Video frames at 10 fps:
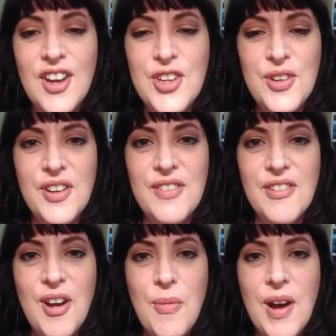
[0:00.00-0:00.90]
you know
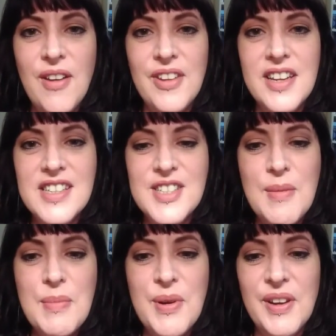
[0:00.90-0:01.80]
very well that at
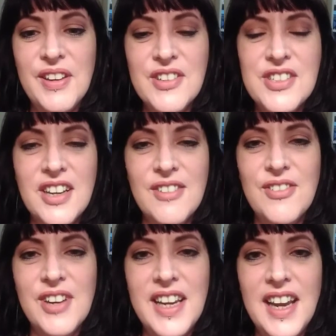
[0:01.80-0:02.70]
some point you'll start
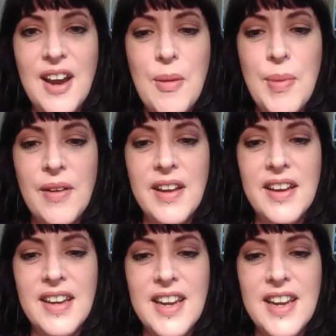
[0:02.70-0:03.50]
freaking out about it,